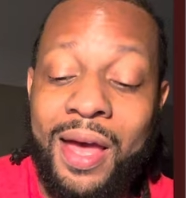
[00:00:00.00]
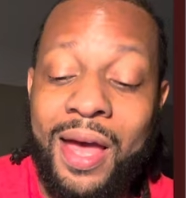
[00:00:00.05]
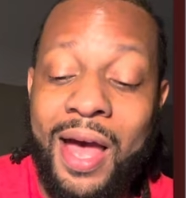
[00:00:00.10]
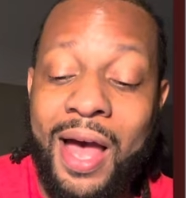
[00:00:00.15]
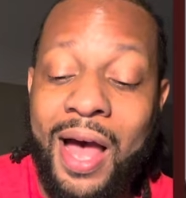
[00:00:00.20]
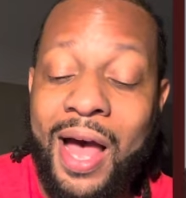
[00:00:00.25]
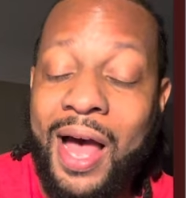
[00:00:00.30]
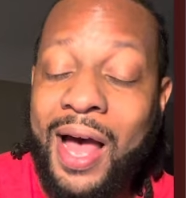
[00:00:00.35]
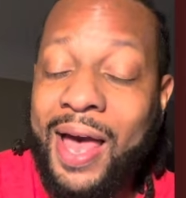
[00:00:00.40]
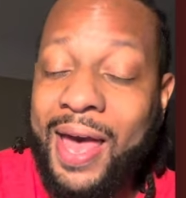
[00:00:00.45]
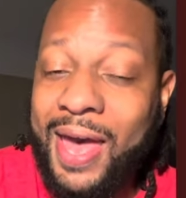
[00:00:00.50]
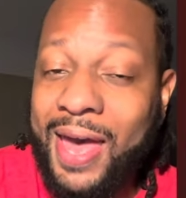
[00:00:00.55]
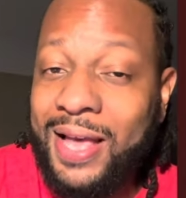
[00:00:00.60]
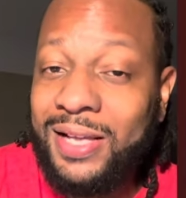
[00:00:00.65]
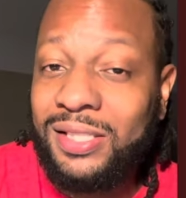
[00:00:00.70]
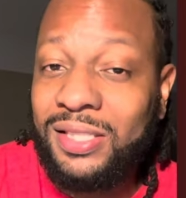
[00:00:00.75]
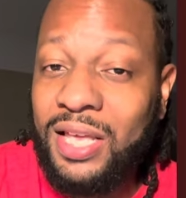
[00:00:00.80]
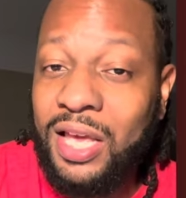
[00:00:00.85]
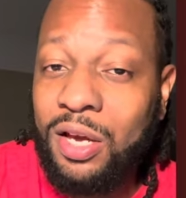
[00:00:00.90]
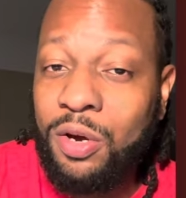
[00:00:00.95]
I
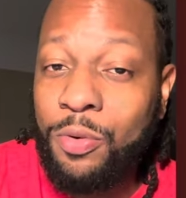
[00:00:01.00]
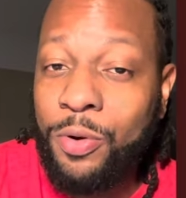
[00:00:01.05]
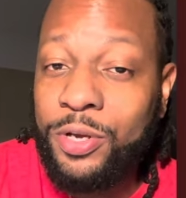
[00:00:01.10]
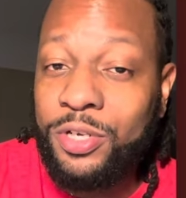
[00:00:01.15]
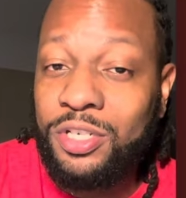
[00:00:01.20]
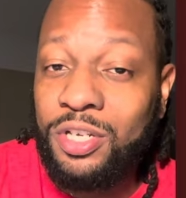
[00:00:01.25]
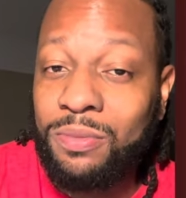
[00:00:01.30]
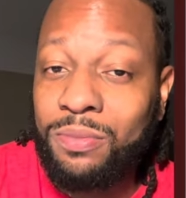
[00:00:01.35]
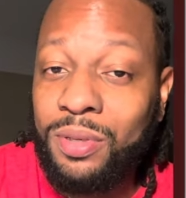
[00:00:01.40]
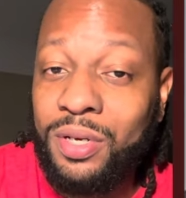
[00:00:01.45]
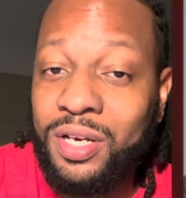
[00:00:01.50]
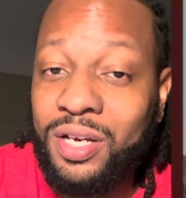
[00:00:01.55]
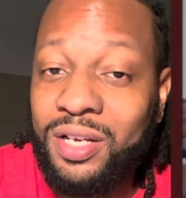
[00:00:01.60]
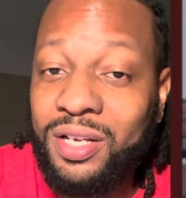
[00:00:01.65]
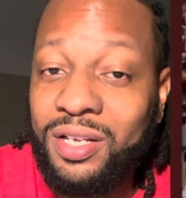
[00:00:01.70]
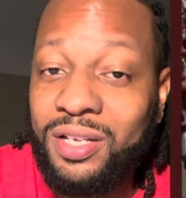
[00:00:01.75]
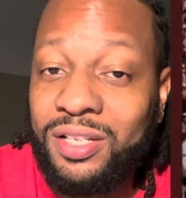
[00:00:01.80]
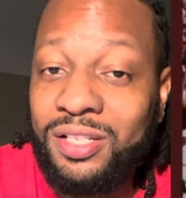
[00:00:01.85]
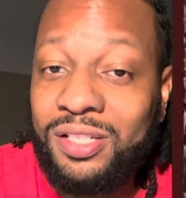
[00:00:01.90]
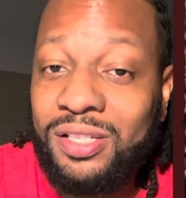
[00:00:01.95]
asked that question
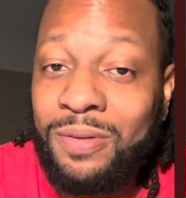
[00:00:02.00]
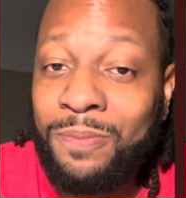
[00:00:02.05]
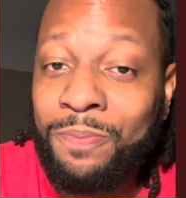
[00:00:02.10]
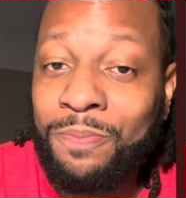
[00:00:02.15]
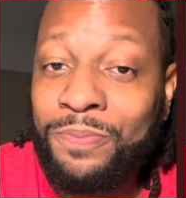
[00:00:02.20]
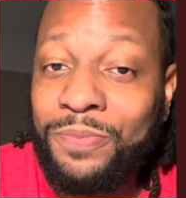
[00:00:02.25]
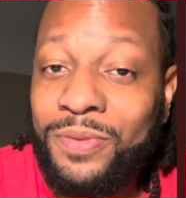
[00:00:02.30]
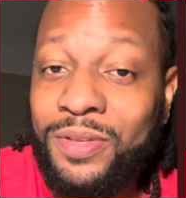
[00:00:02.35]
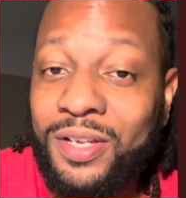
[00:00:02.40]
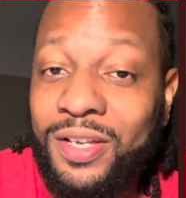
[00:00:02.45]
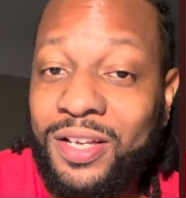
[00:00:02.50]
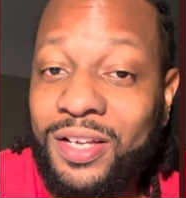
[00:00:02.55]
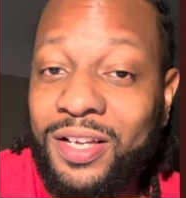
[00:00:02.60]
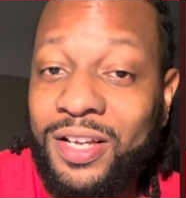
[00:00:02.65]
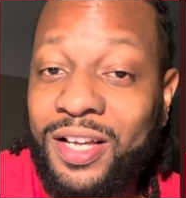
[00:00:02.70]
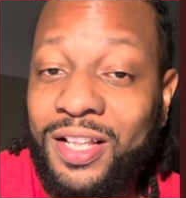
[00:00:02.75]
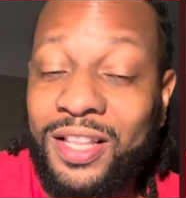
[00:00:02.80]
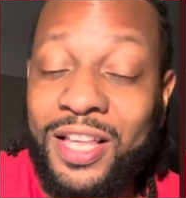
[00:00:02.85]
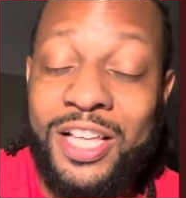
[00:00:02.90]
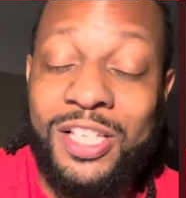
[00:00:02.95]
because
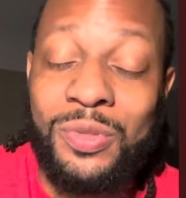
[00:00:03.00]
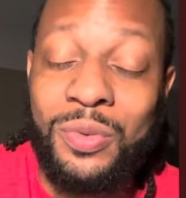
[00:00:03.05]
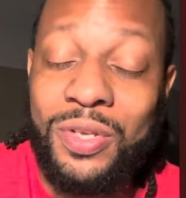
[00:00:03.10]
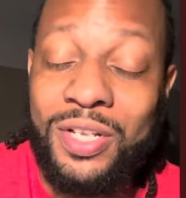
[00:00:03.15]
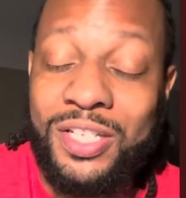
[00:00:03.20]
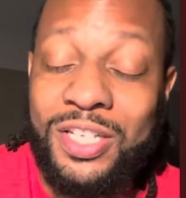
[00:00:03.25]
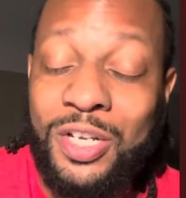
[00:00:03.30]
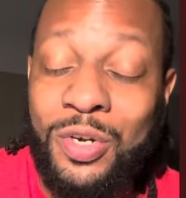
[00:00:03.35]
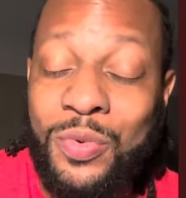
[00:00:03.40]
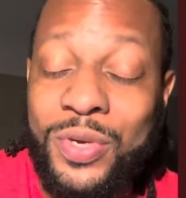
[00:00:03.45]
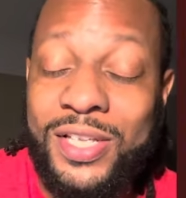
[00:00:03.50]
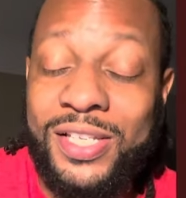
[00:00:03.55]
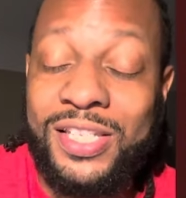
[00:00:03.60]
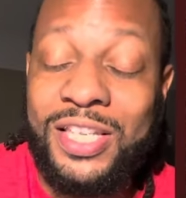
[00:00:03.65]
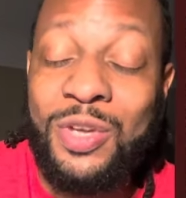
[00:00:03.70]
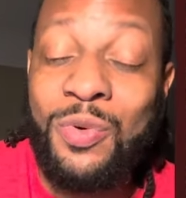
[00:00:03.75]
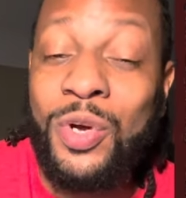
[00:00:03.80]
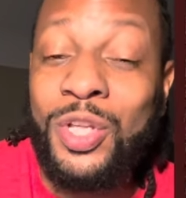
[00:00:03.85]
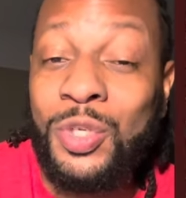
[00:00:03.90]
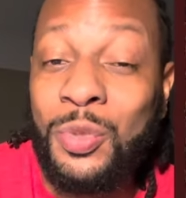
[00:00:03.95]
unless until we
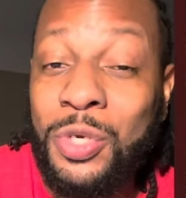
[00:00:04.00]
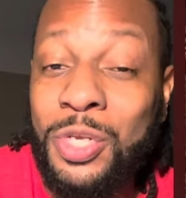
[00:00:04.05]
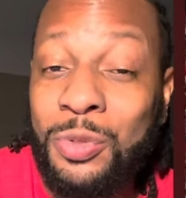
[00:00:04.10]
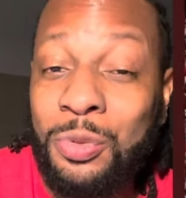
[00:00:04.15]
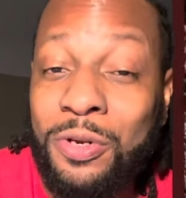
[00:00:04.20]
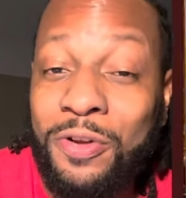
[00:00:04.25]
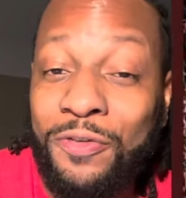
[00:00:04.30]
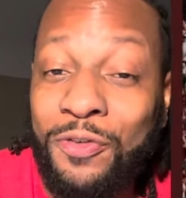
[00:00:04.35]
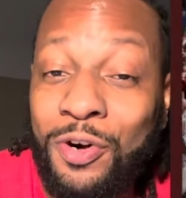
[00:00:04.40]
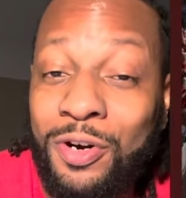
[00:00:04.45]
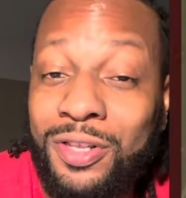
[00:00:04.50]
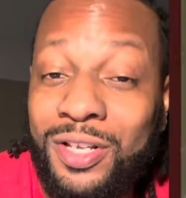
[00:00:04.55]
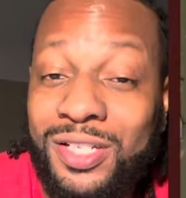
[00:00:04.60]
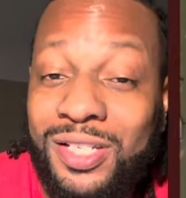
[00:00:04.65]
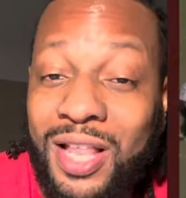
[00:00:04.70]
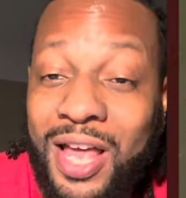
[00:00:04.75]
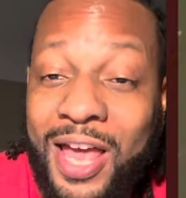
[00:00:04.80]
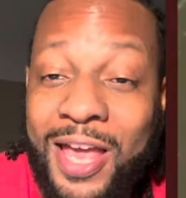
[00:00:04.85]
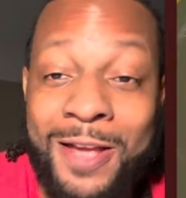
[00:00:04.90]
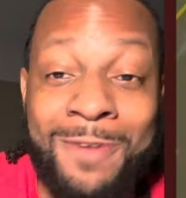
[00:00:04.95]
see what 2024 looks
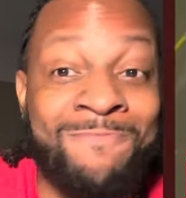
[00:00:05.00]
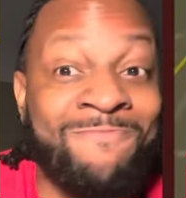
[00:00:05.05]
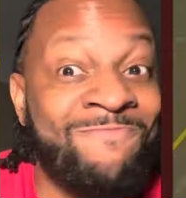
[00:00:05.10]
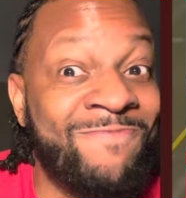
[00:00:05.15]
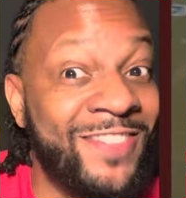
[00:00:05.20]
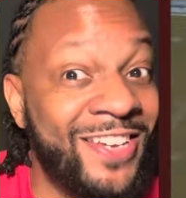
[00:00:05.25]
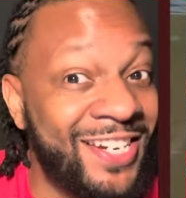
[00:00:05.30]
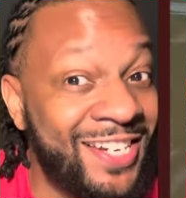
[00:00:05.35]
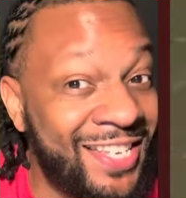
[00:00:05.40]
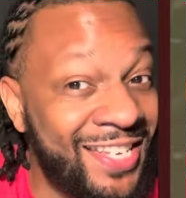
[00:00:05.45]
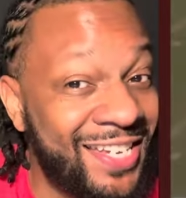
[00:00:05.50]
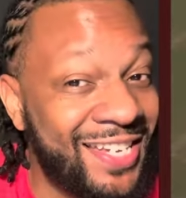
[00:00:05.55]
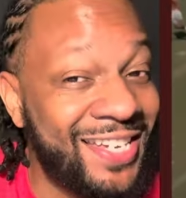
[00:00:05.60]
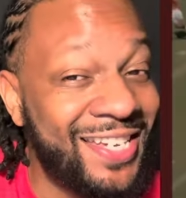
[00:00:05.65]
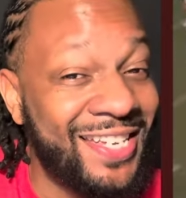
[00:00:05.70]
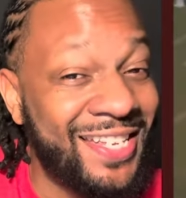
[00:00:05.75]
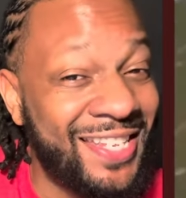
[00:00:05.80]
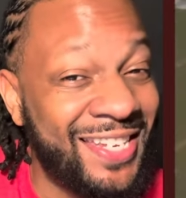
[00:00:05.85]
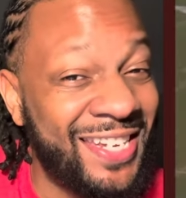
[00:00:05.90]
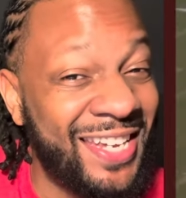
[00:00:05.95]
like, there's a
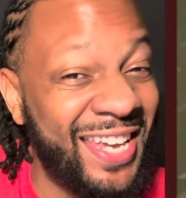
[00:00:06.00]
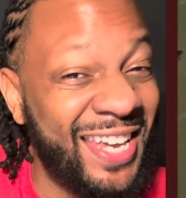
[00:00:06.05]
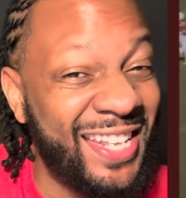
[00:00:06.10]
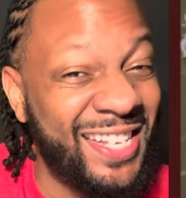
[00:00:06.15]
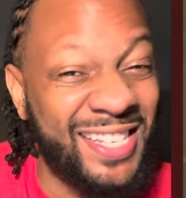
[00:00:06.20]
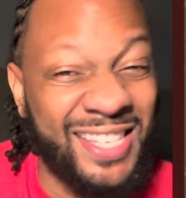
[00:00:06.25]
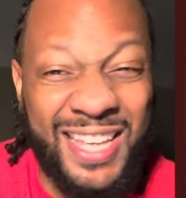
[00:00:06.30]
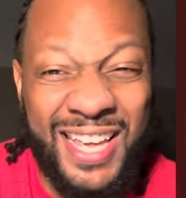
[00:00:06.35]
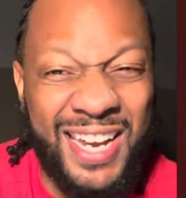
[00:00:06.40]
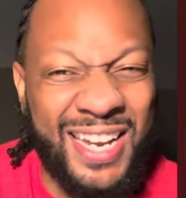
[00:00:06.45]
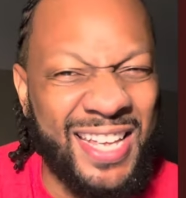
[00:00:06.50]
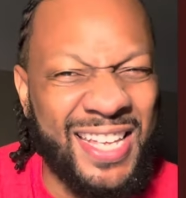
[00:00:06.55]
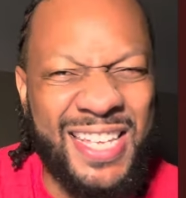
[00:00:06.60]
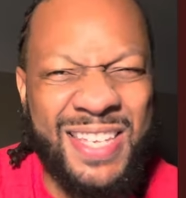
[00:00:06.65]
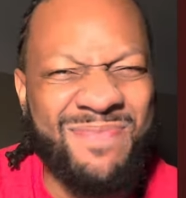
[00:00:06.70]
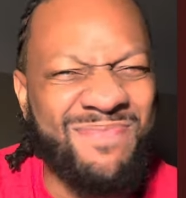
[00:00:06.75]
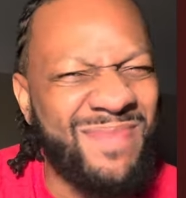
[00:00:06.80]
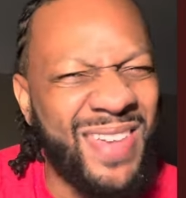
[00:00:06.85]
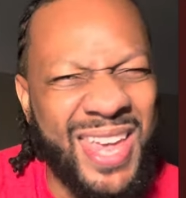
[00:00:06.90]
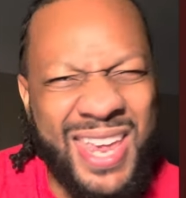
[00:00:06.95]
good chance that uh,
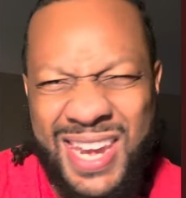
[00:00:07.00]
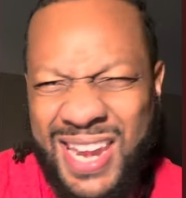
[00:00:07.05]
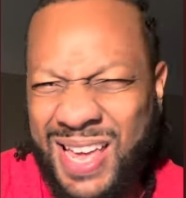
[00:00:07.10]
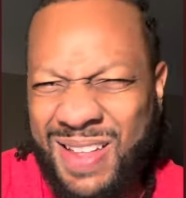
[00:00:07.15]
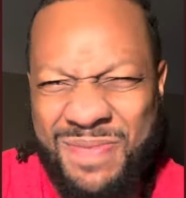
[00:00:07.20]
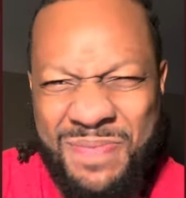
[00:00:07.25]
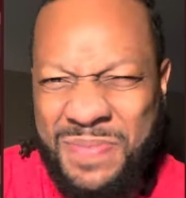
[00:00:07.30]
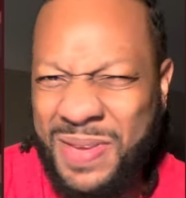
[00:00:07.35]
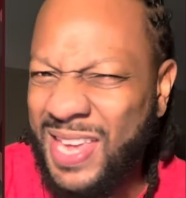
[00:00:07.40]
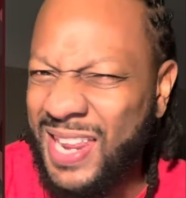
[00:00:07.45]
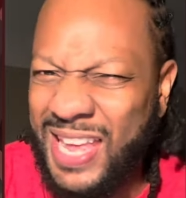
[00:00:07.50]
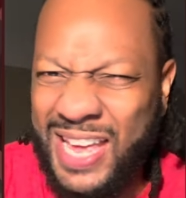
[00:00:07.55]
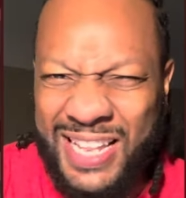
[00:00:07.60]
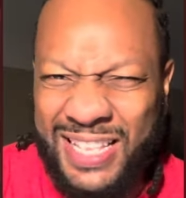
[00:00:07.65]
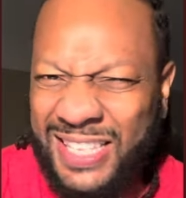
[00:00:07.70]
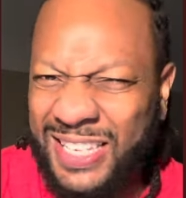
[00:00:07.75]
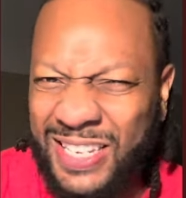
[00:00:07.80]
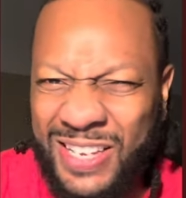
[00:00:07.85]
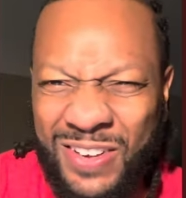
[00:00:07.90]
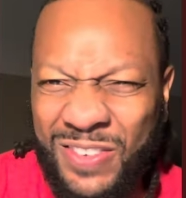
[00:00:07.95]
it may not be
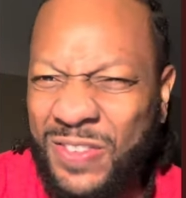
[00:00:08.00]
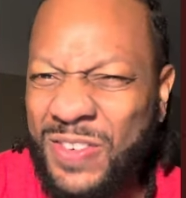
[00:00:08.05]
that tough.